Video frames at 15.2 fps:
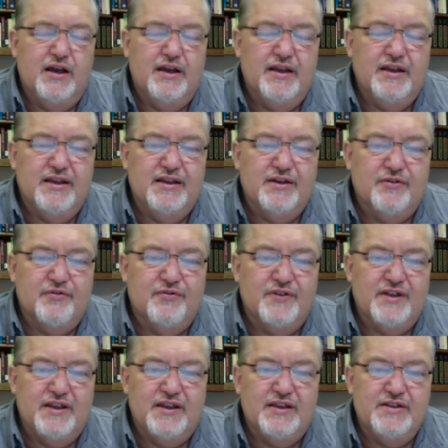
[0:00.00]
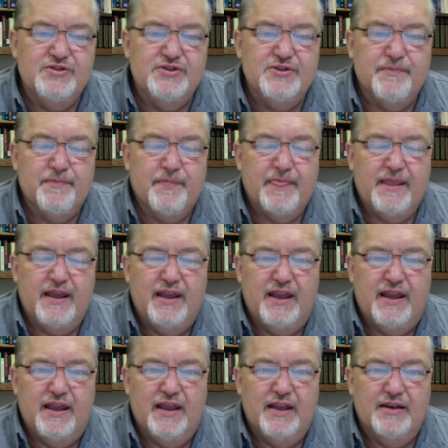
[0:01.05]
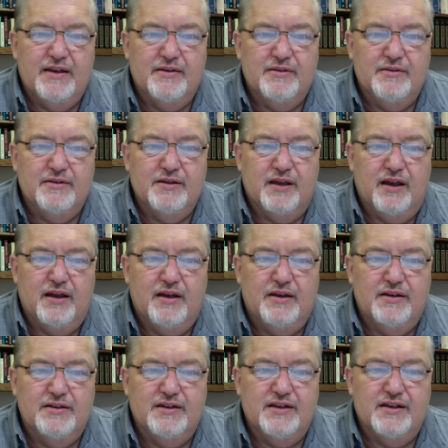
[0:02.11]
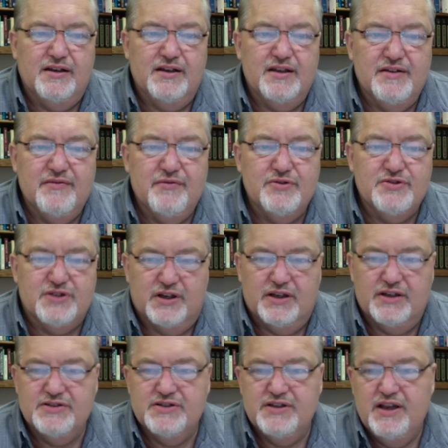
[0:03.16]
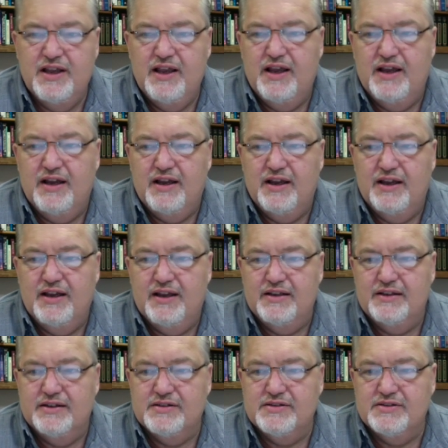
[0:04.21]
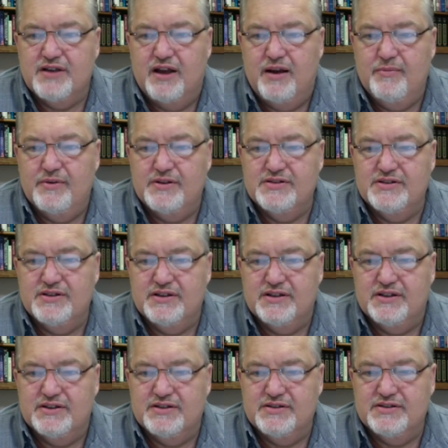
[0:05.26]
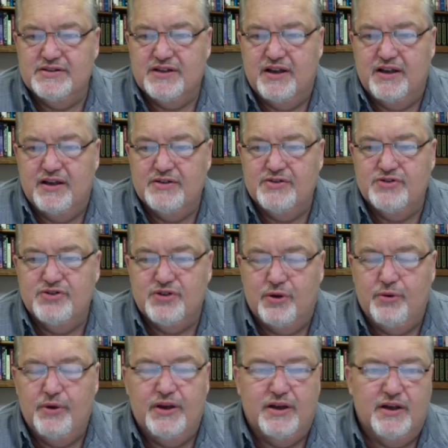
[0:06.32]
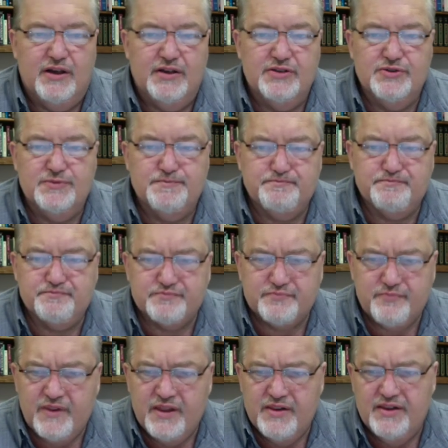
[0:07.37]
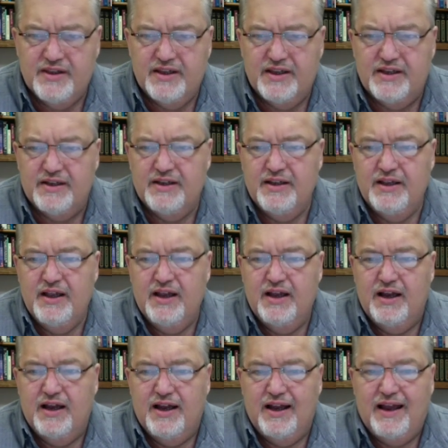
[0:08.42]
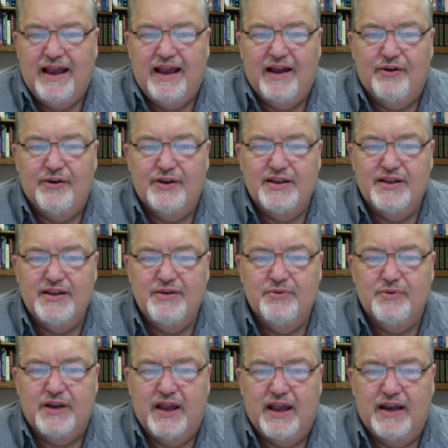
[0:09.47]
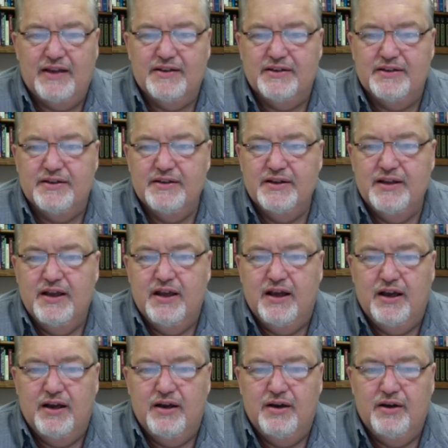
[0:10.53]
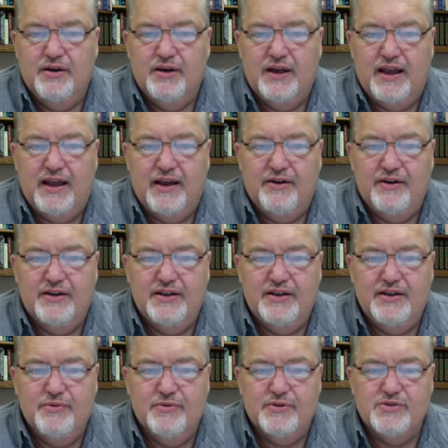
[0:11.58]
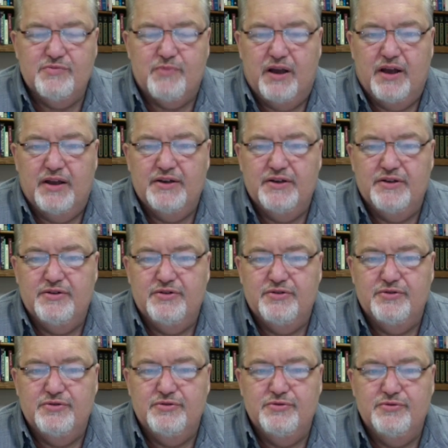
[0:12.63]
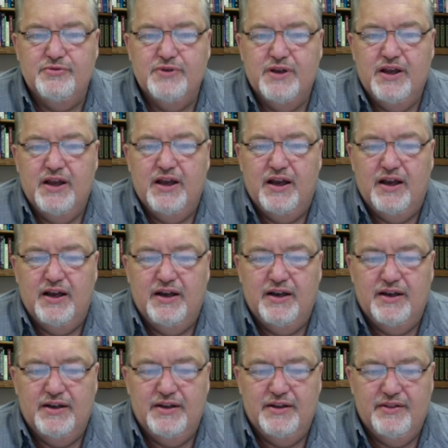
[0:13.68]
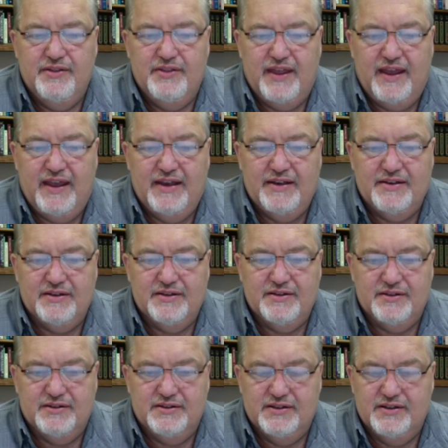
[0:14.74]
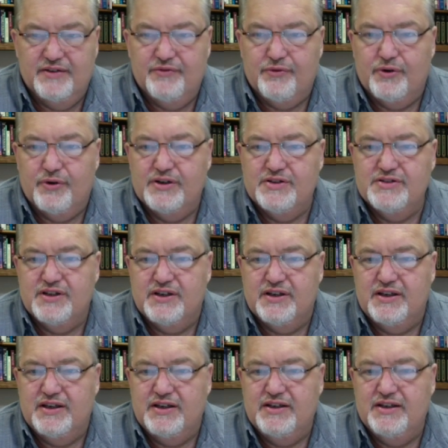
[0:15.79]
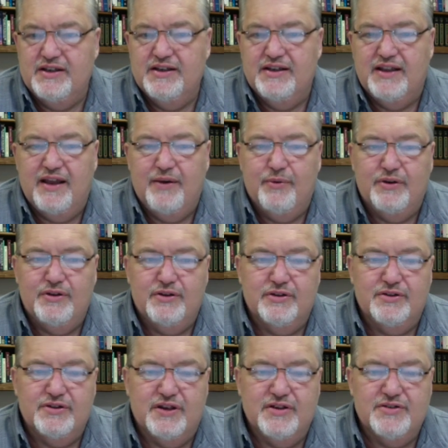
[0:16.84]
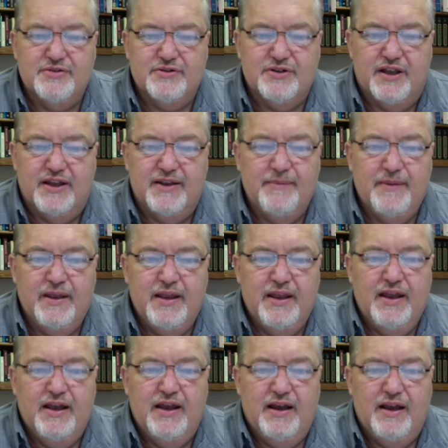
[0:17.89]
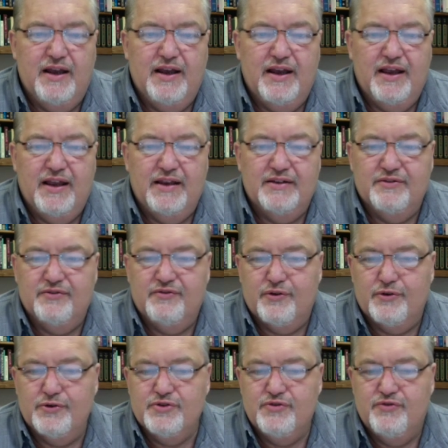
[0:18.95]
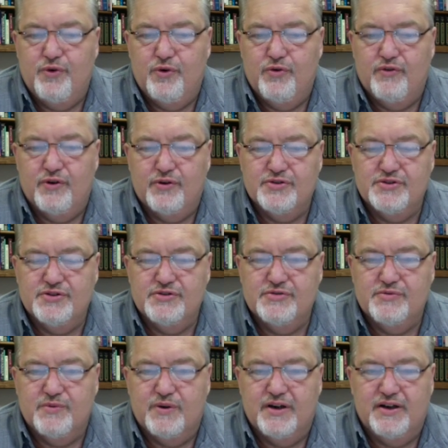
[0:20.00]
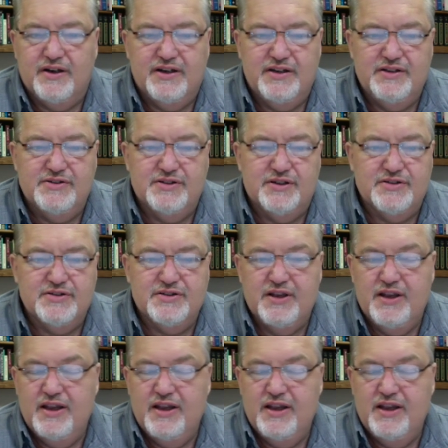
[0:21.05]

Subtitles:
intervenes and delivers us, and this psalmist is showing us then how he reacted, how he responded to that deliverance. And he did that, we looked yesterday at the first four verses, where he just